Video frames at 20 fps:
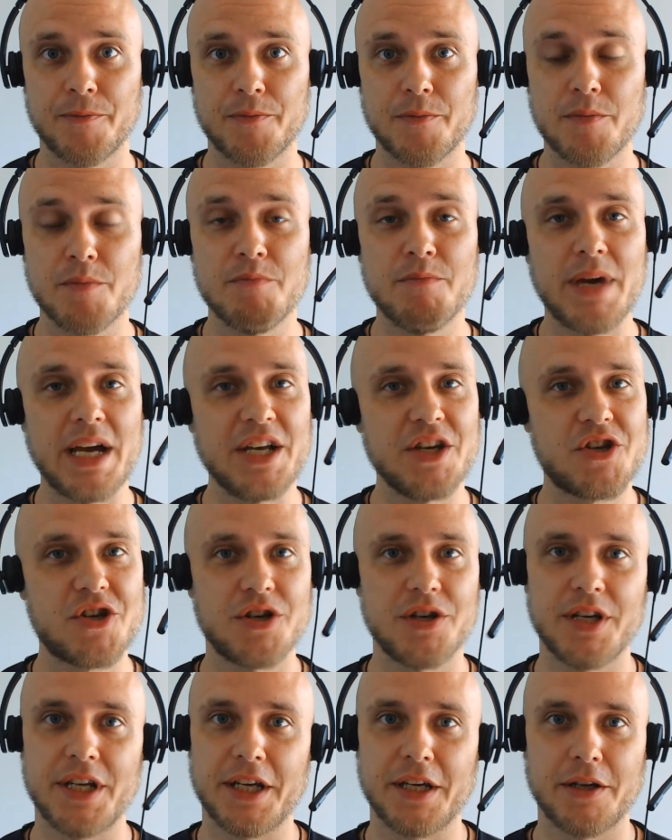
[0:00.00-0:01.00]

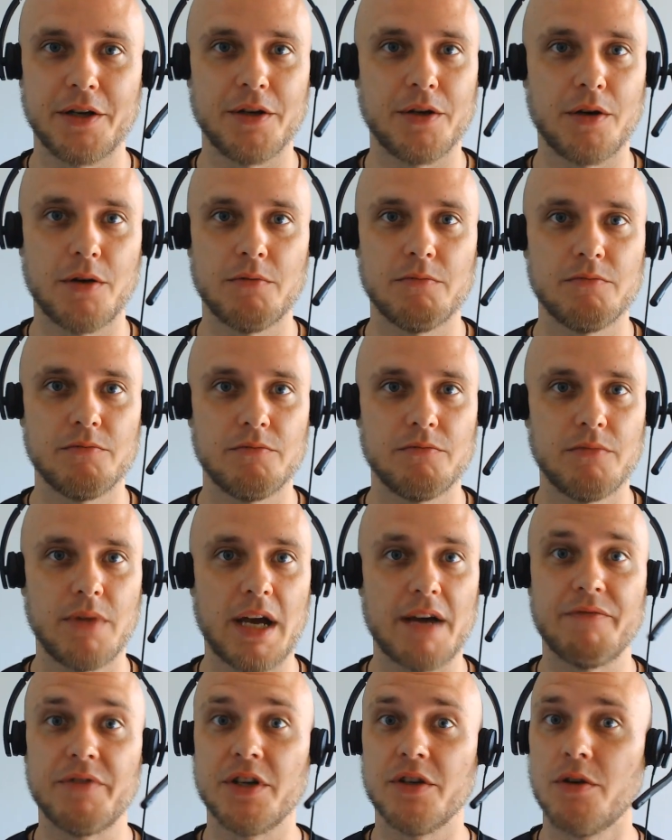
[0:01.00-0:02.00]
mentioning, you know,
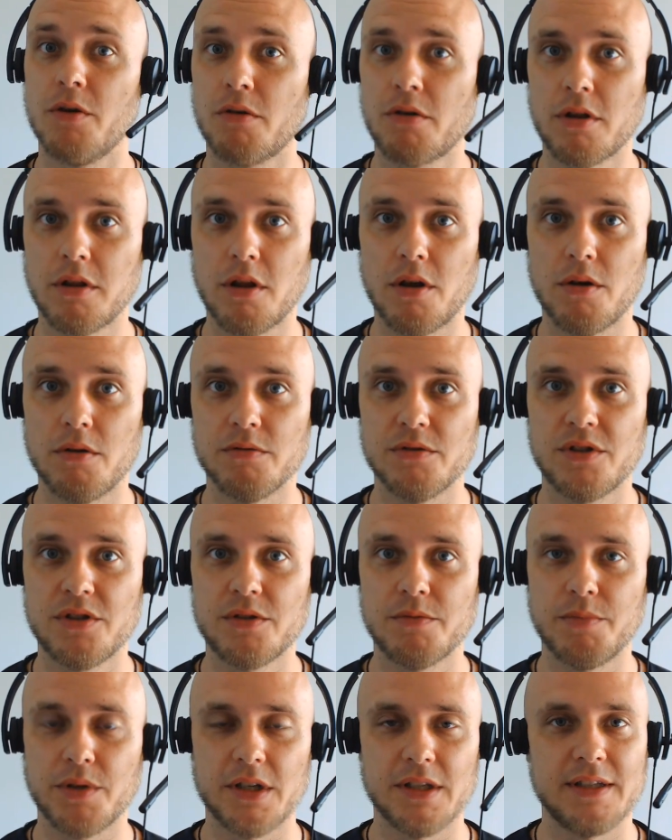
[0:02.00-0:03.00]
having no
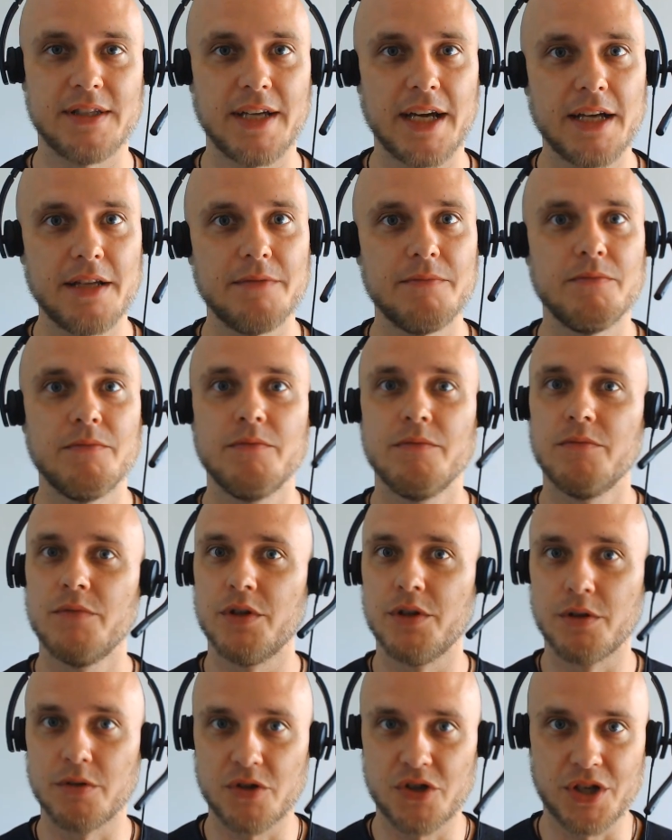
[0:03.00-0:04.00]
clothes, because then,
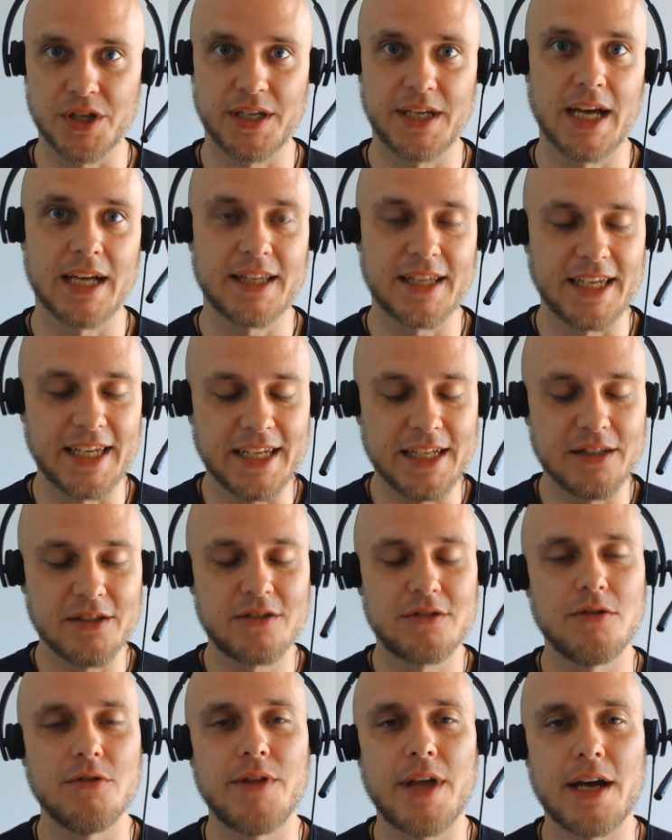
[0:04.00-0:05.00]
you know, she get
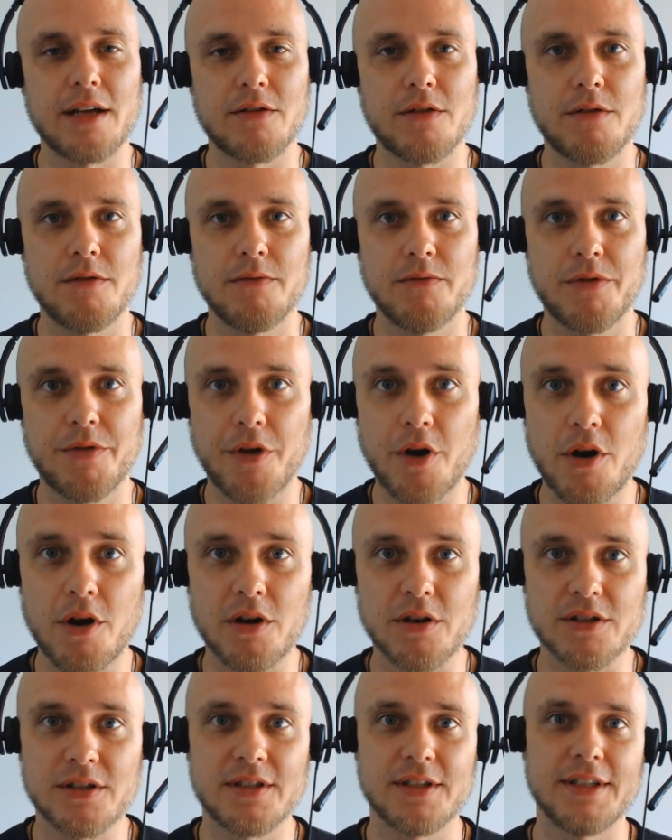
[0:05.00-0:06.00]
into that
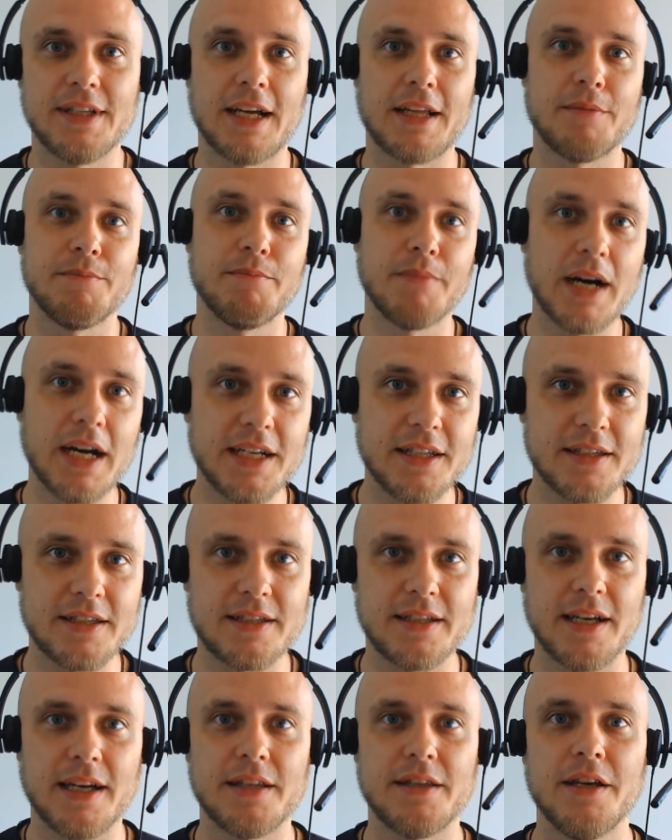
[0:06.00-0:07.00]
thoughts and that
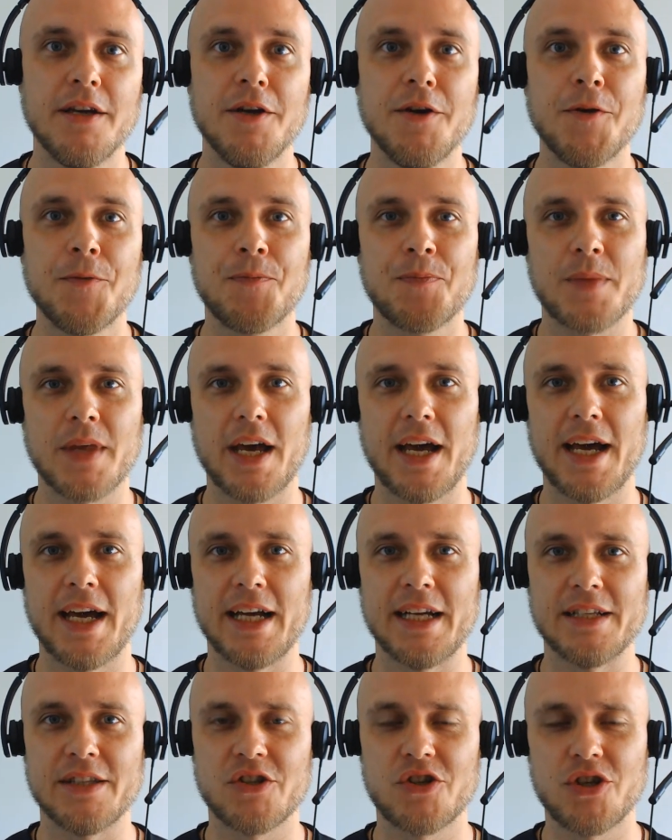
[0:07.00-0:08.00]
mindset,
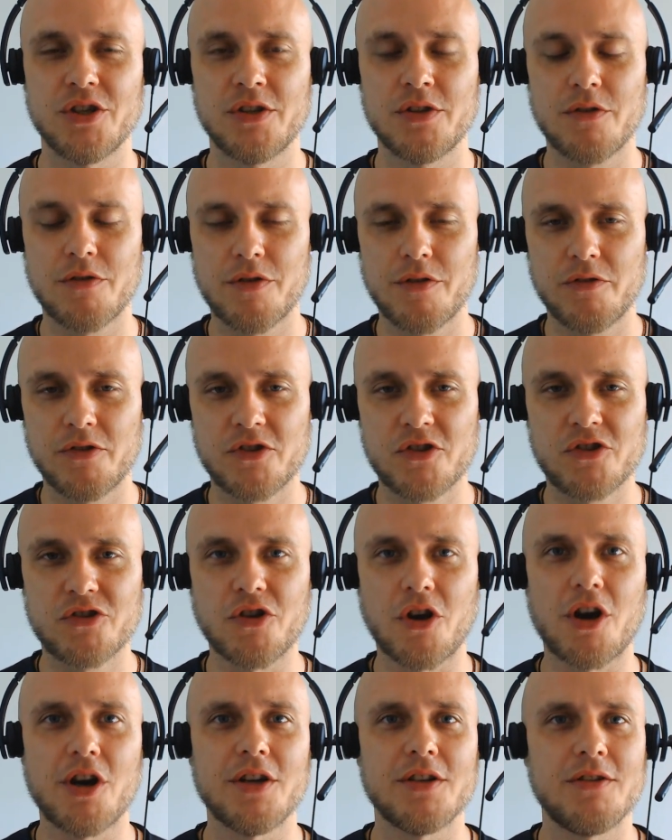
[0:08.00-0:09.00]
and she
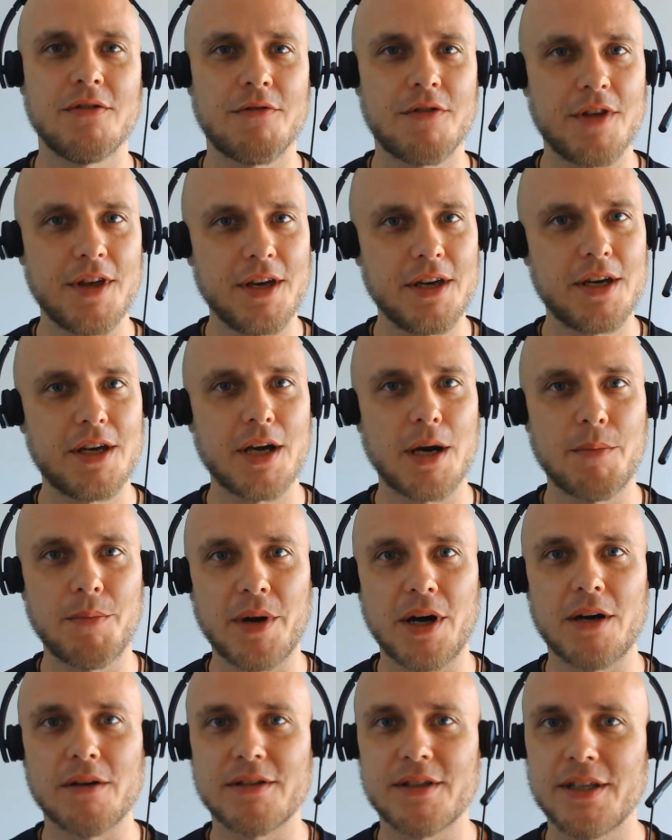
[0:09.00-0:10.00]
start to think
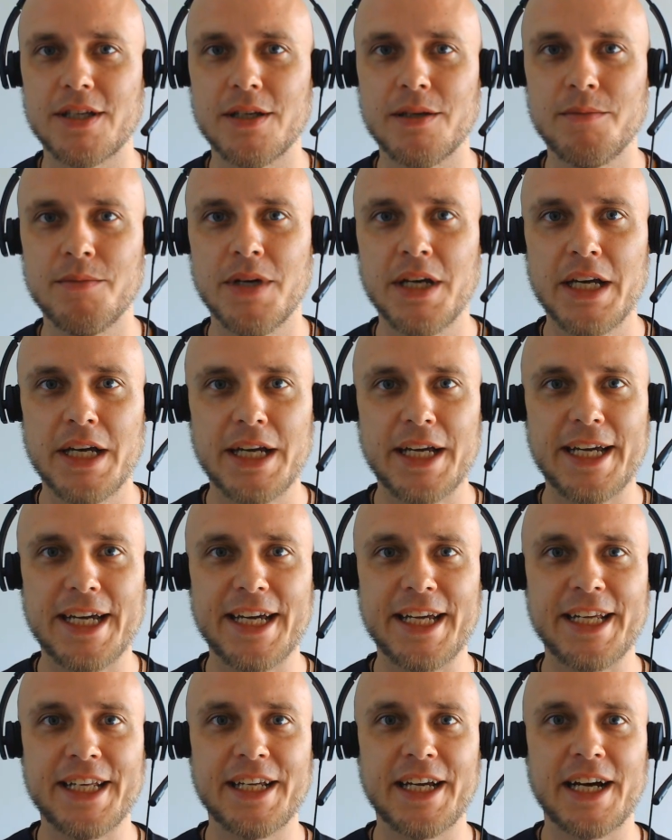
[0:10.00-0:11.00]
about him
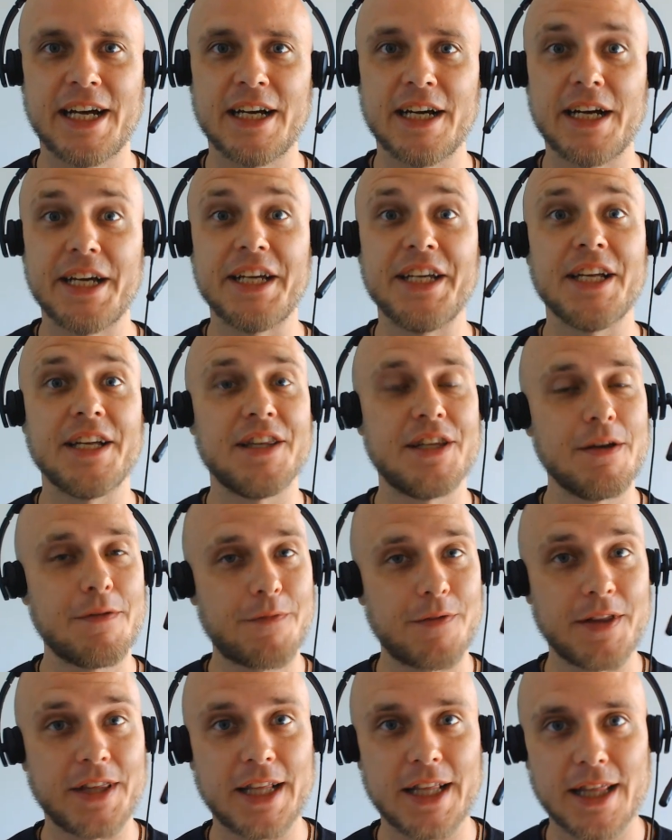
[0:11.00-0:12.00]
in a
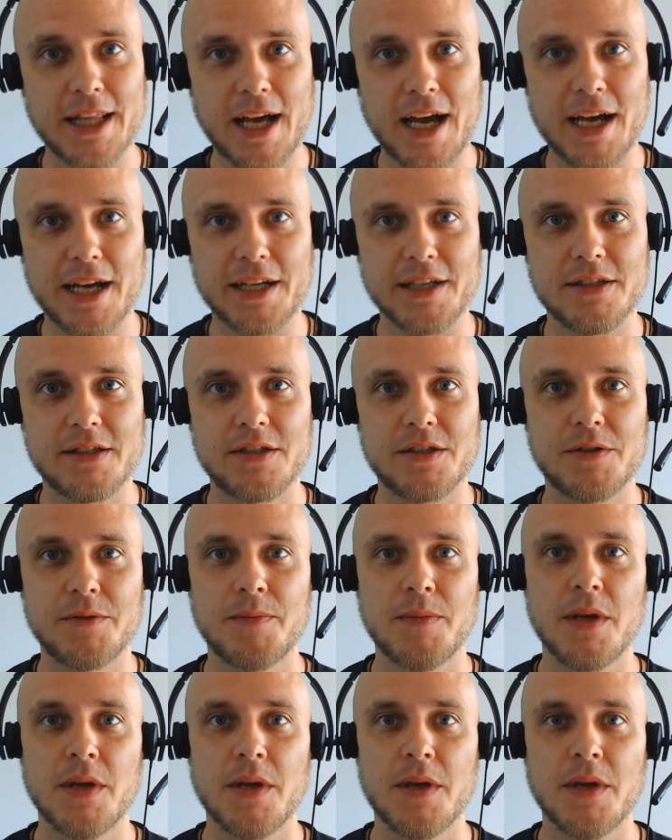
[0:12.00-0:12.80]
different light,